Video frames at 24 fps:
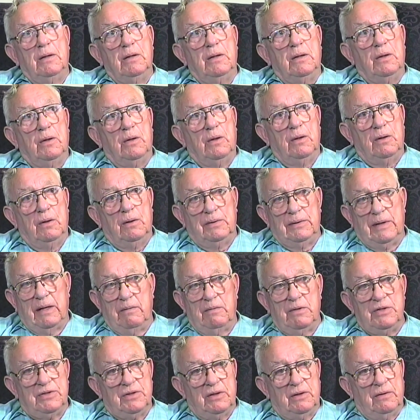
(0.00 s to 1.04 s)
Oh, that
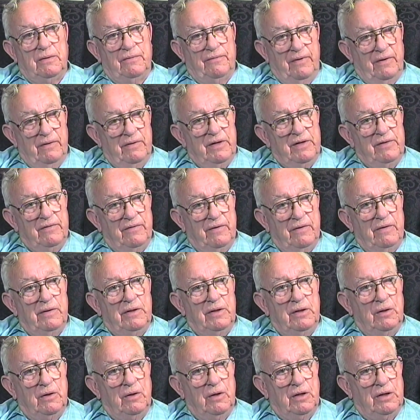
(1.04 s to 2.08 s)
was a very, very
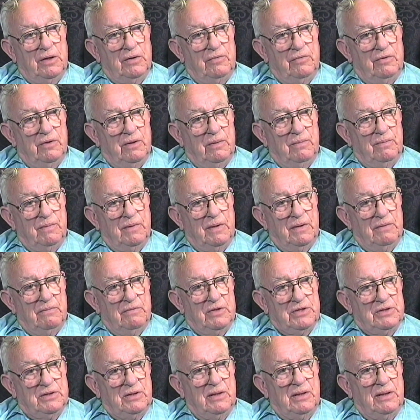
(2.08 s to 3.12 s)
long trip. It
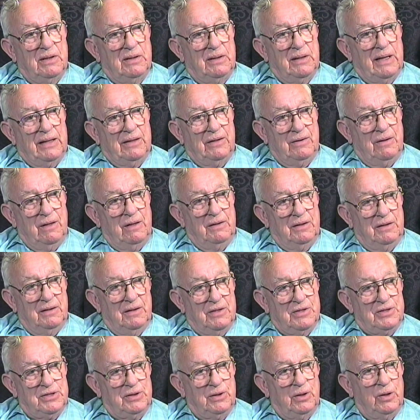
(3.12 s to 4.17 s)
was, I called it a
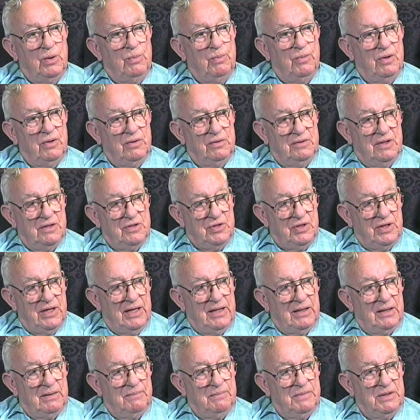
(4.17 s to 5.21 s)
slow boat to
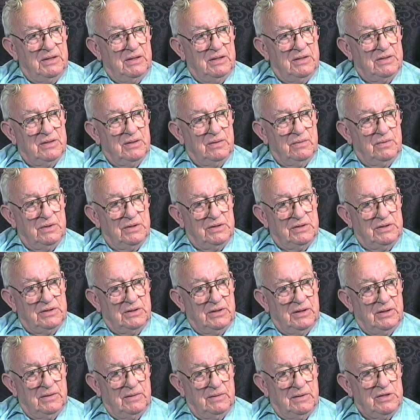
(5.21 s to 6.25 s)
China because it was
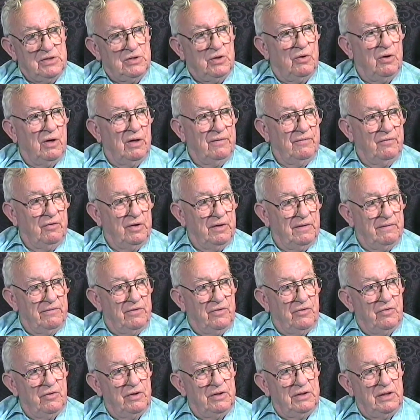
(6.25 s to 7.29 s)
uh, this convoy of
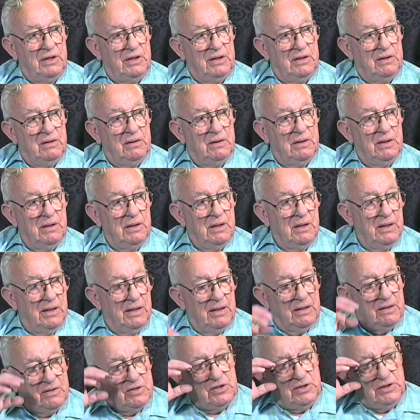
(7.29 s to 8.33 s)
13
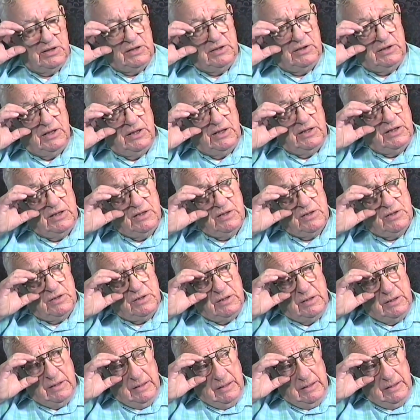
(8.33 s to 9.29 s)
LCTs.